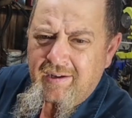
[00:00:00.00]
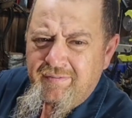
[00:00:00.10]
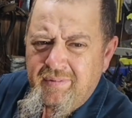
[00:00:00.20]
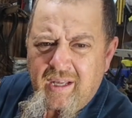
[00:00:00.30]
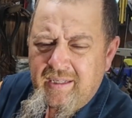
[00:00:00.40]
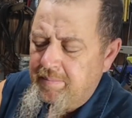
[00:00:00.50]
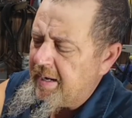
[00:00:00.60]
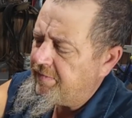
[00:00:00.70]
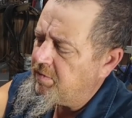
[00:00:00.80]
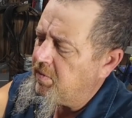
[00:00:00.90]
I've got them
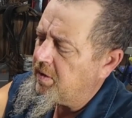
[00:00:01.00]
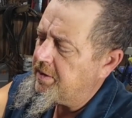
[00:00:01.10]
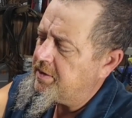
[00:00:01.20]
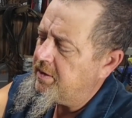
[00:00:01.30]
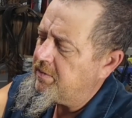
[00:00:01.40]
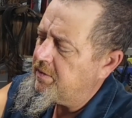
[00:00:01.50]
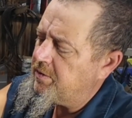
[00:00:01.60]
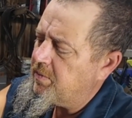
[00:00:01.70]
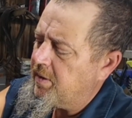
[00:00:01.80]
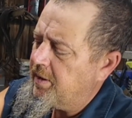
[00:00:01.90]
aftermarket
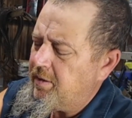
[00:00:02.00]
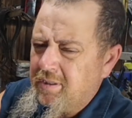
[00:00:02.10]
cylinders where it